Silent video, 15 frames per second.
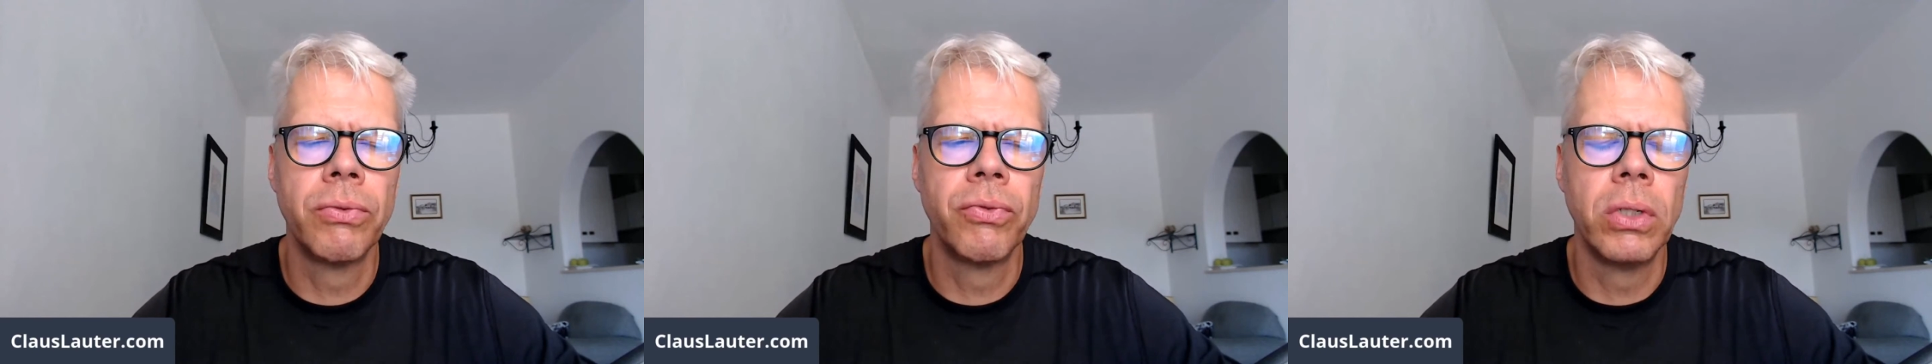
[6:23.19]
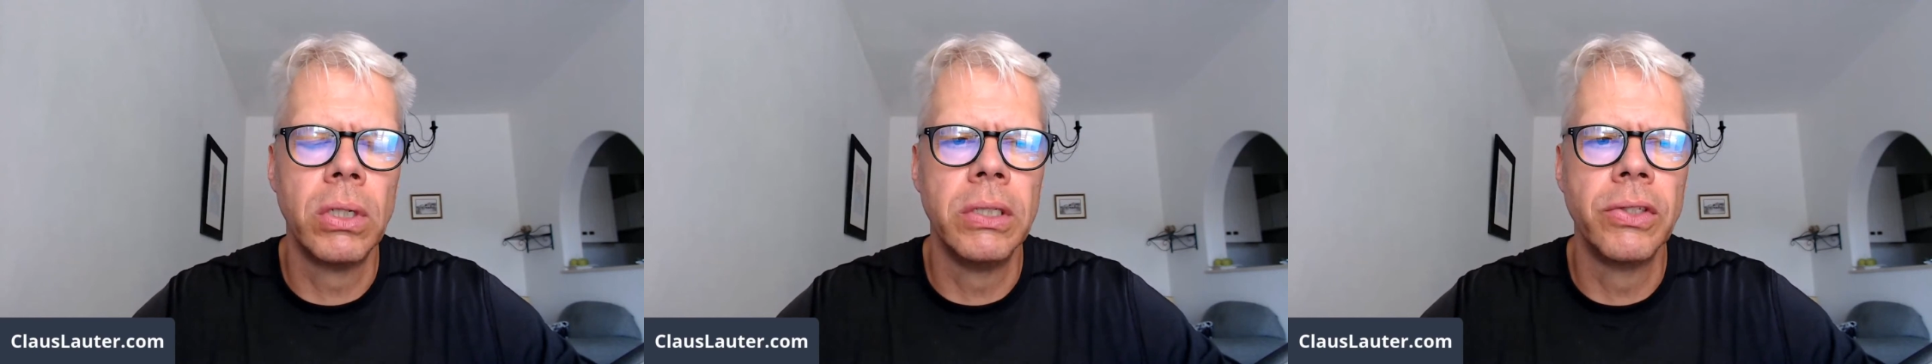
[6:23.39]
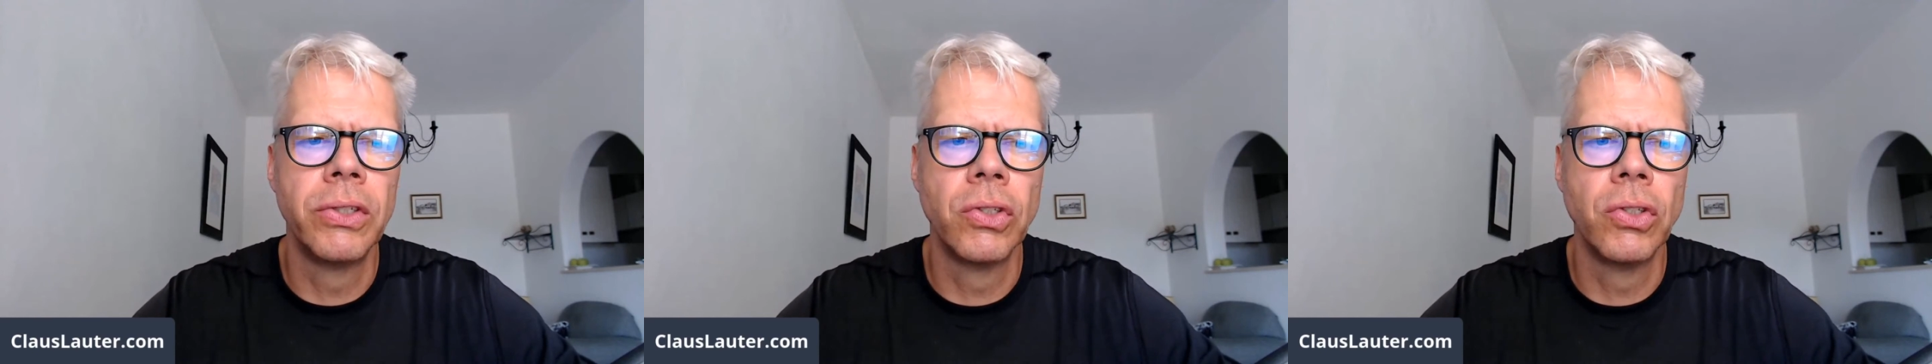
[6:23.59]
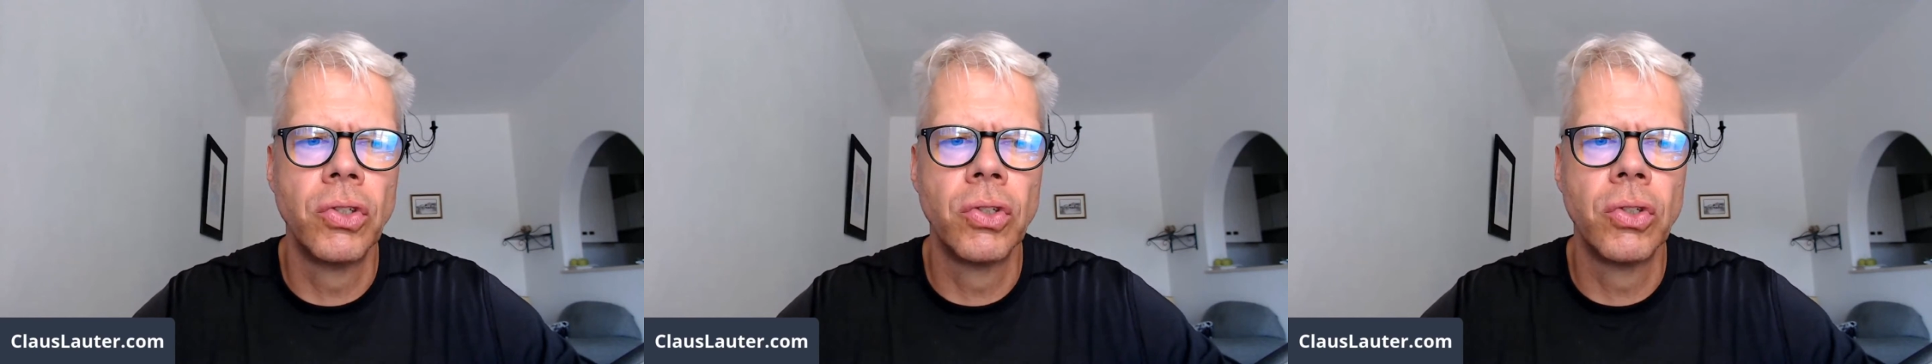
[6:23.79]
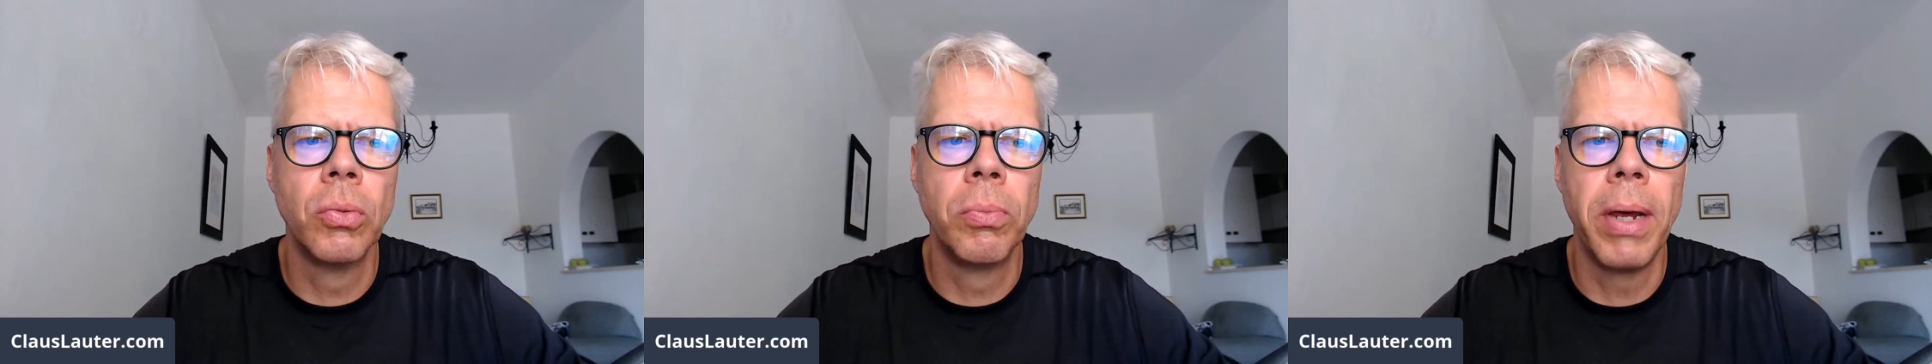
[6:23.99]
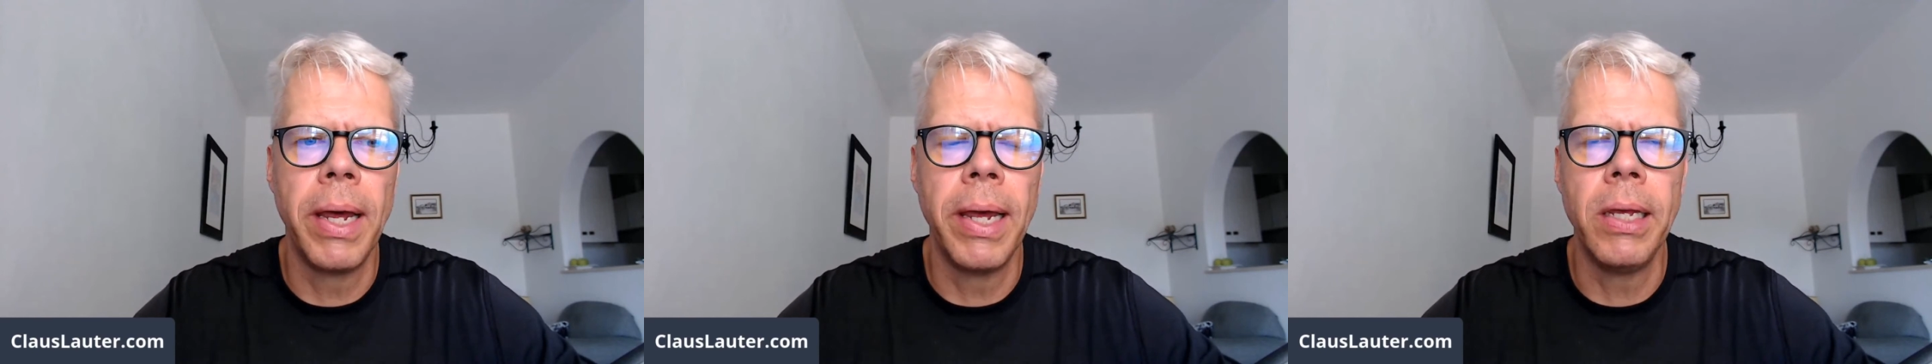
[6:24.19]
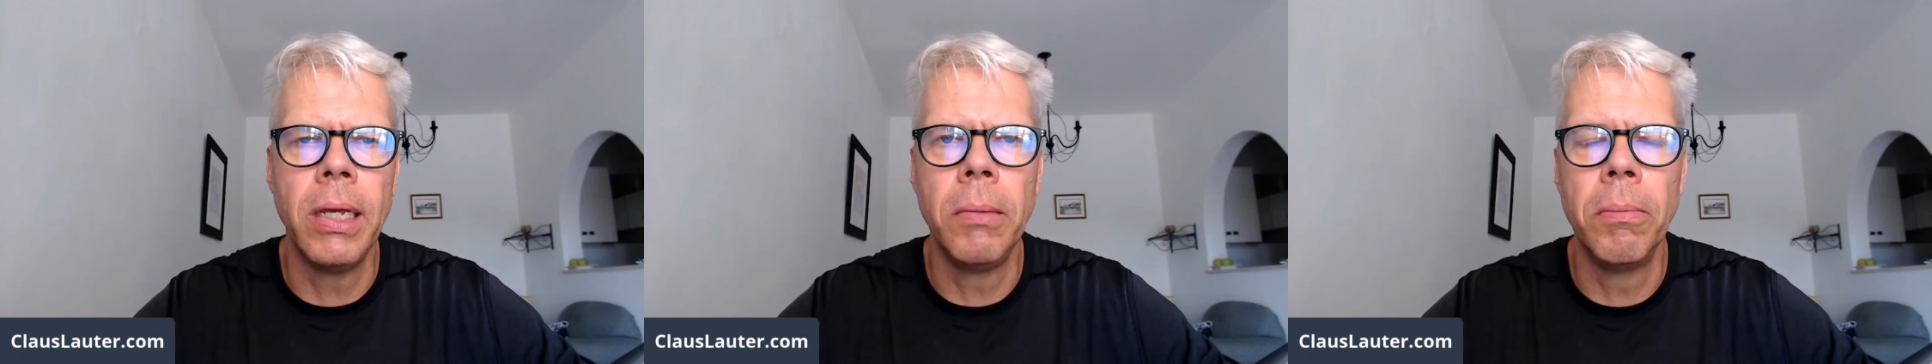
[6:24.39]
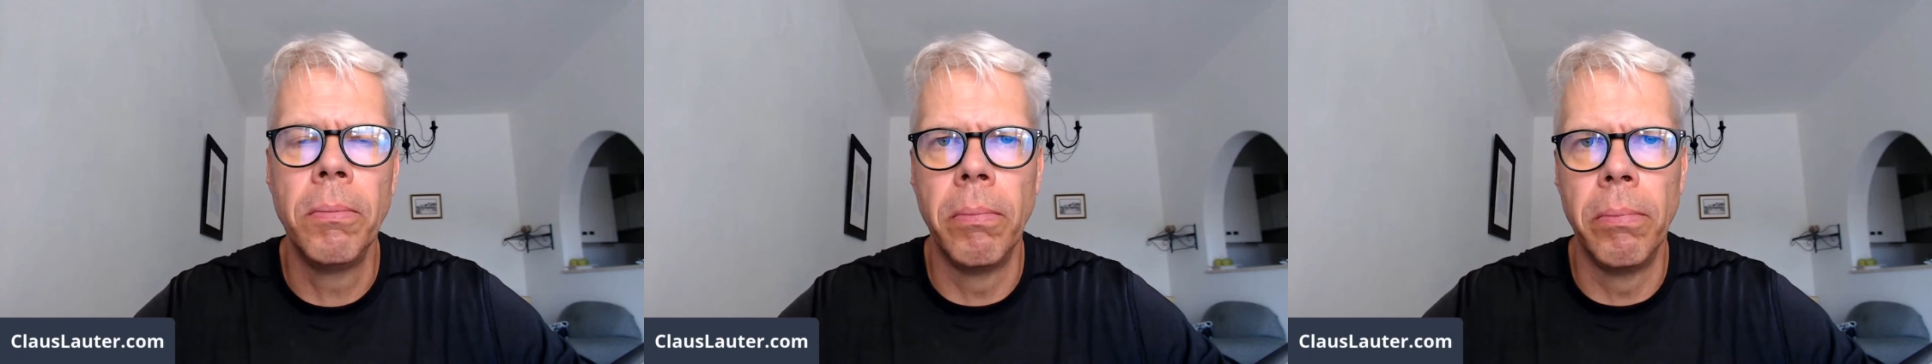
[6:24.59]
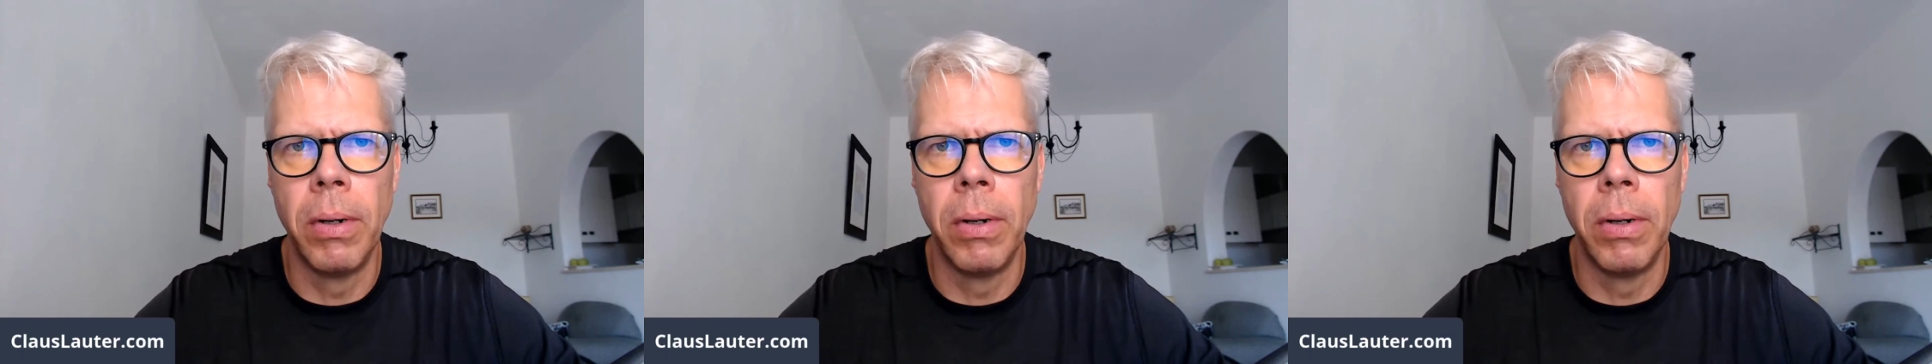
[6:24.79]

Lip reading: for instance, to pay